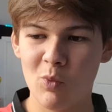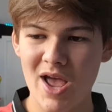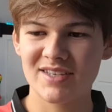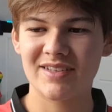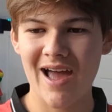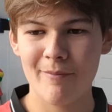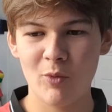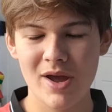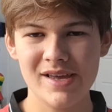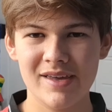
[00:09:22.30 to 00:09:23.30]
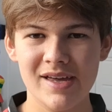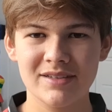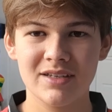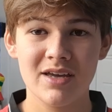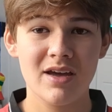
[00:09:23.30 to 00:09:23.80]
West Ham away
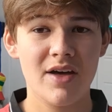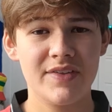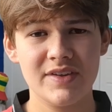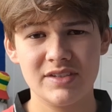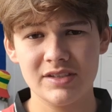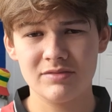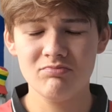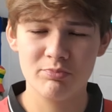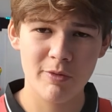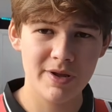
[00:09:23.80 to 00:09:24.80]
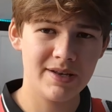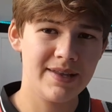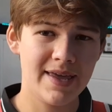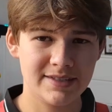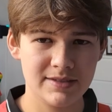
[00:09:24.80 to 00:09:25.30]
kit. I think this is probably a
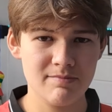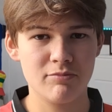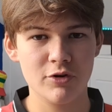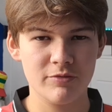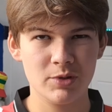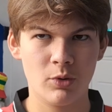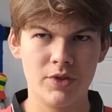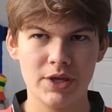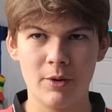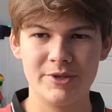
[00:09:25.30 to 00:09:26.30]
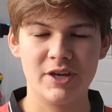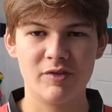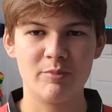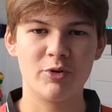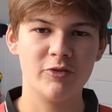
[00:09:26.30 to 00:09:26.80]
less improvement, or the opposite of
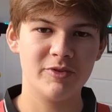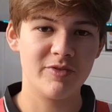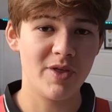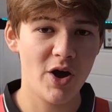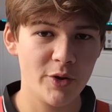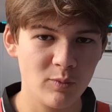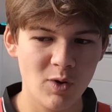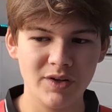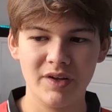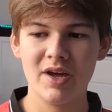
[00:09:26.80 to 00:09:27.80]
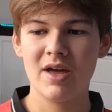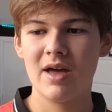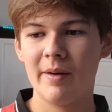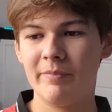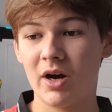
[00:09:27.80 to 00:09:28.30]
an improvement from the home one.
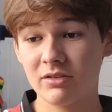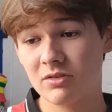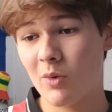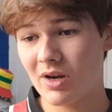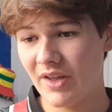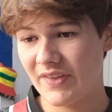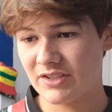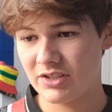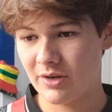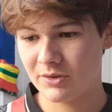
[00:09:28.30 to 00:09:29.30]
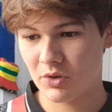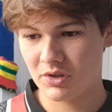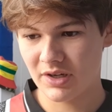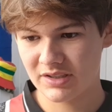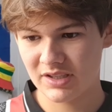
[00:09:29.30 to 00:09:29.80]
But I quite like this, you know, it's got a
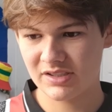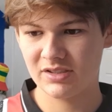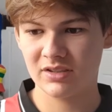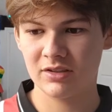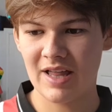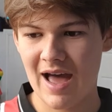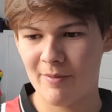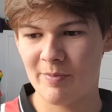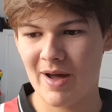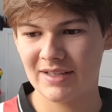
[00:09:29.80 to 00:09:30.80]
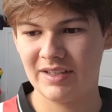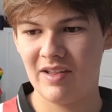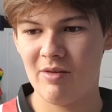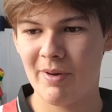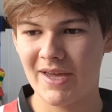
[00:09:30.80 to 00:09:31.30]
nice kind of subtle hammer pattern
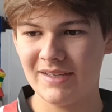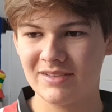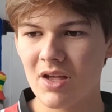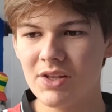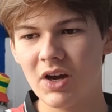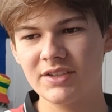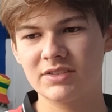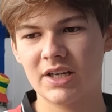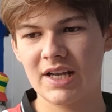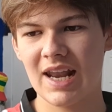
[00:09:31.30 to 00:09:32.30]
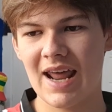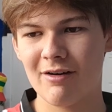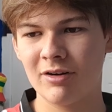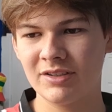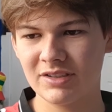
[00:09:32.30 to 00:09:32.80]
in the base. Nice kind of
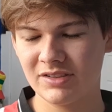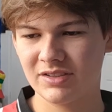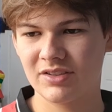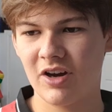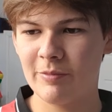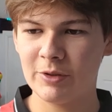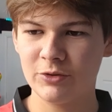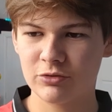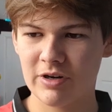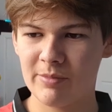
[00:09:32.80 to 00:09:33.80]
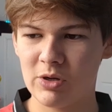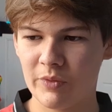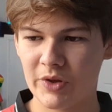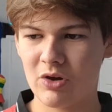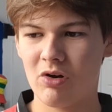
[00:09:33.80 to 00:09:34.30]
claret and sky blue trim
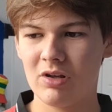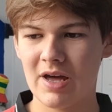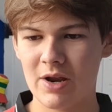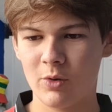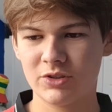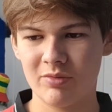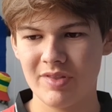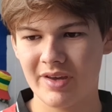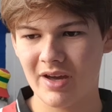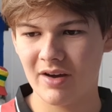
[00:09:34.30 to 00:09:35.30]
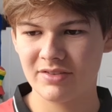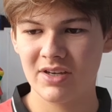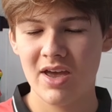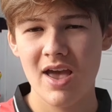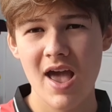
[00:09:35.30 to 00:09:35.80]
along the collar and also in the cuffs.
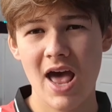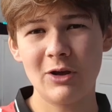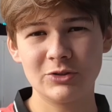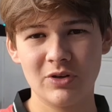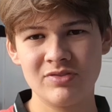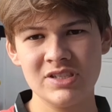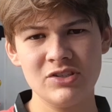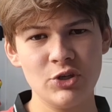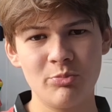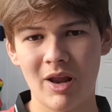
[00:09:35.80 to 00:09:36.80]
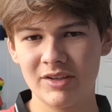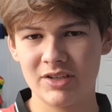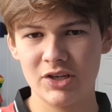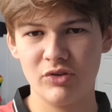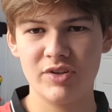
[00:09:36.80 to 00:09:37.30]
And also I've seen New Balance
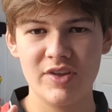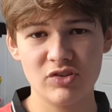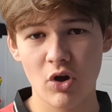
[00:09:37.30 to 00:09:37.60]
kind of using this